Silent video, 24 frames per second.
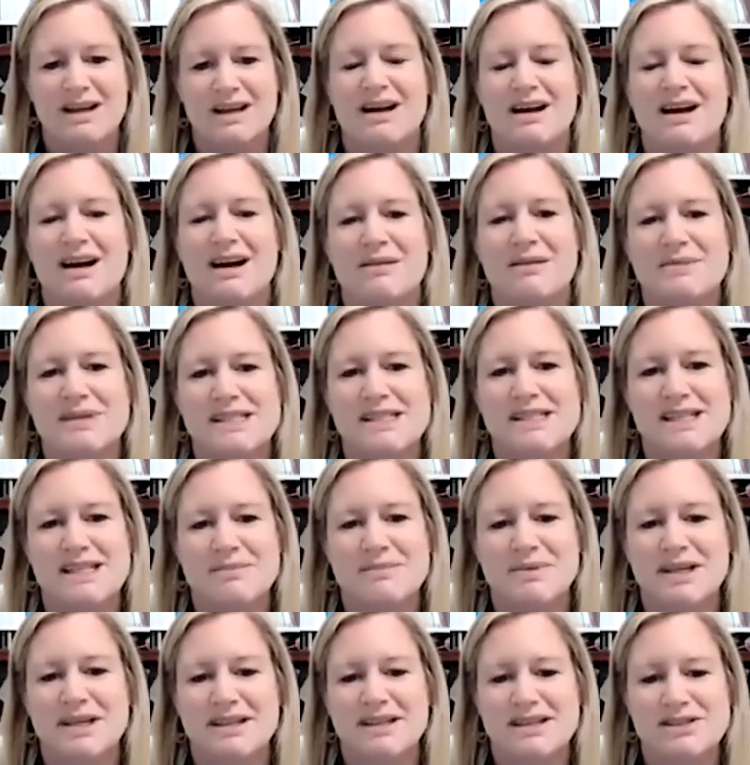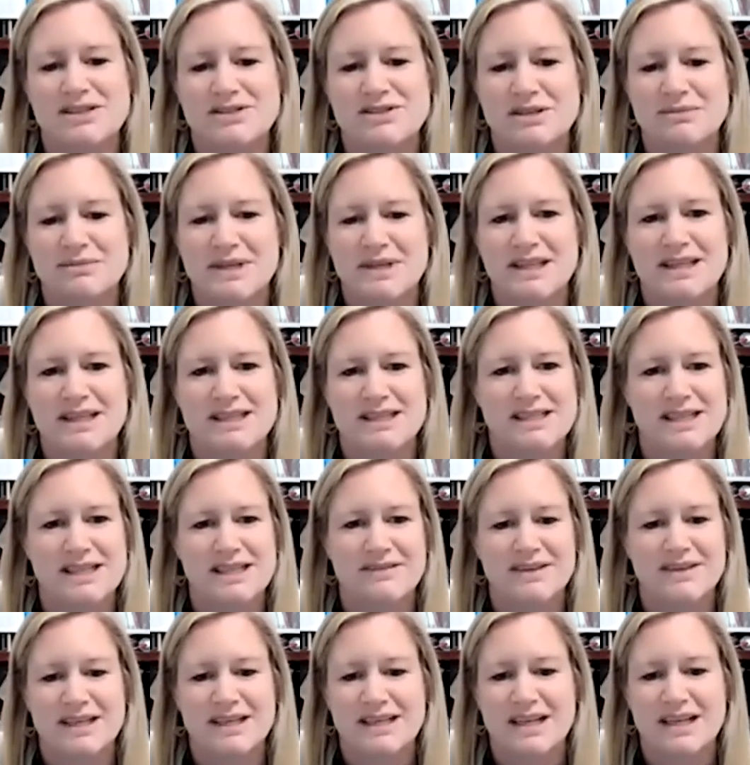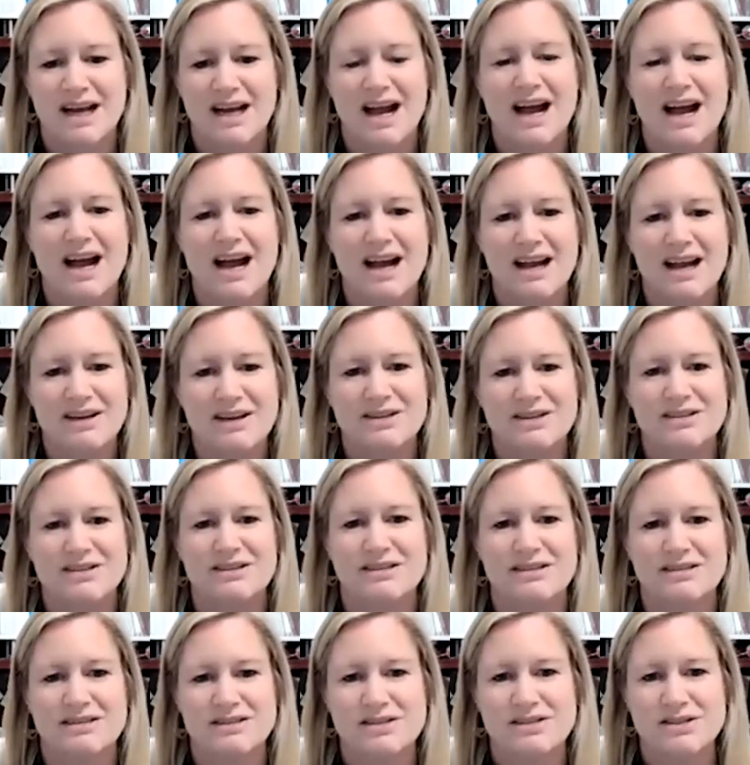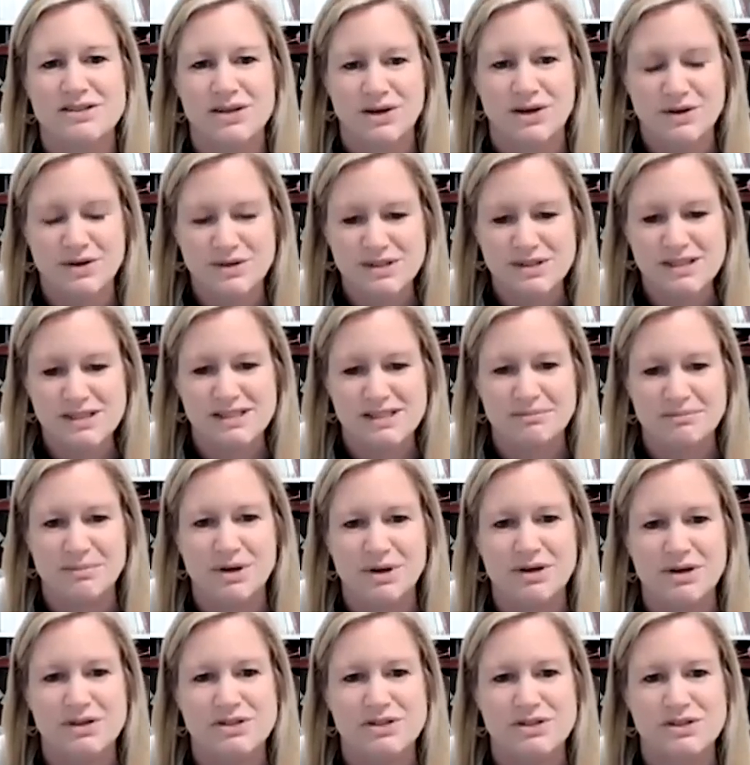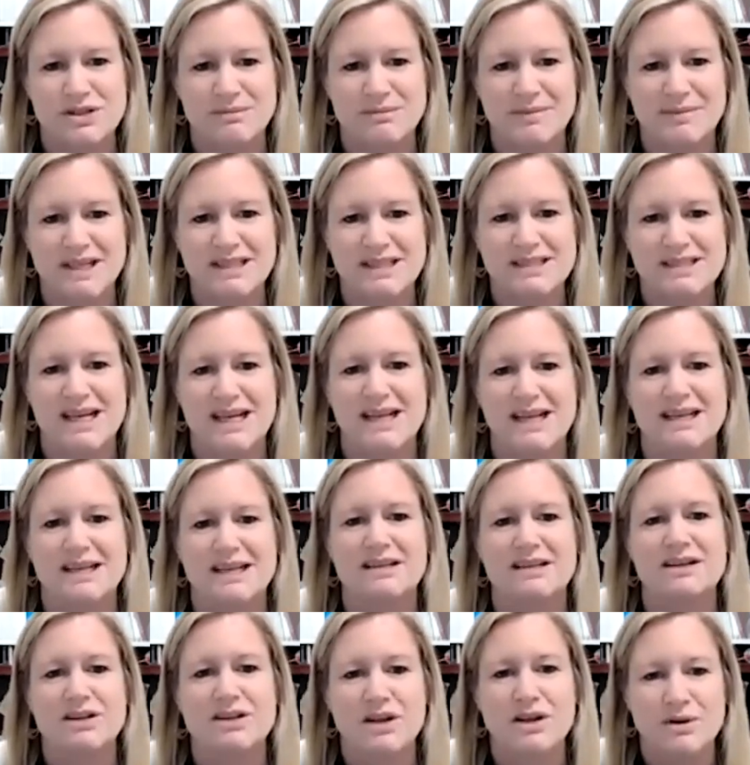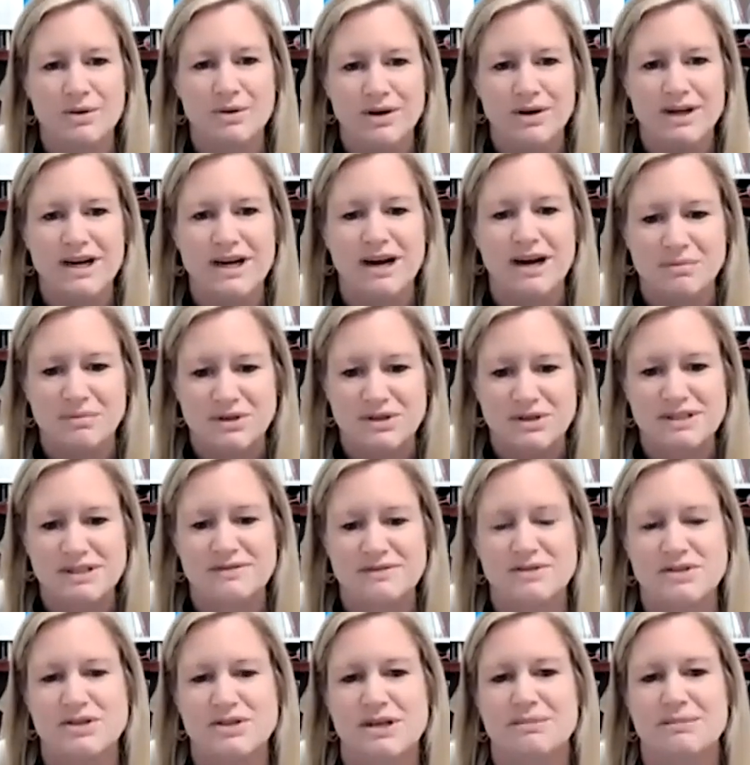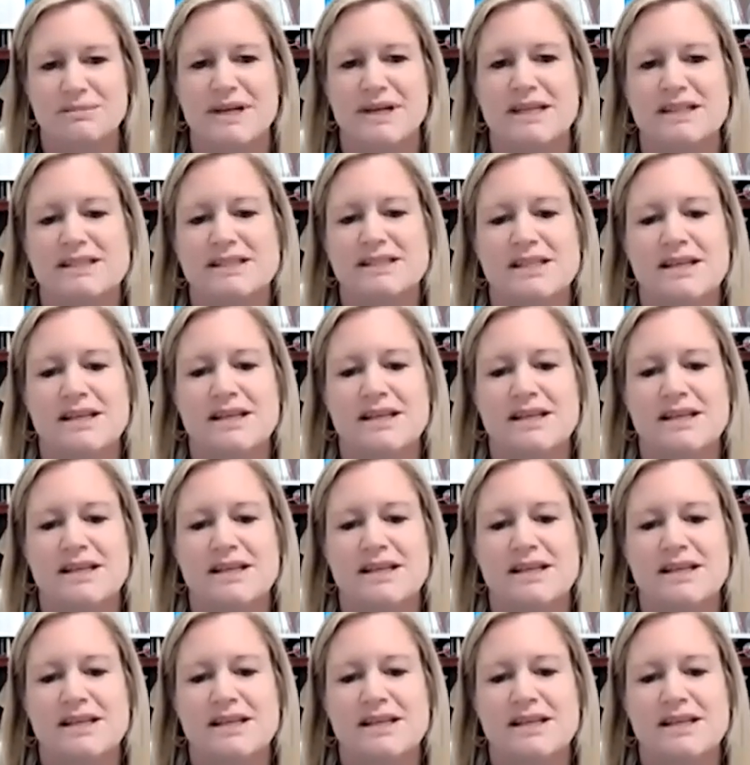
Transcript: It's typically treatment that's given at a higher dose per treatment and in lower numbers of treatment.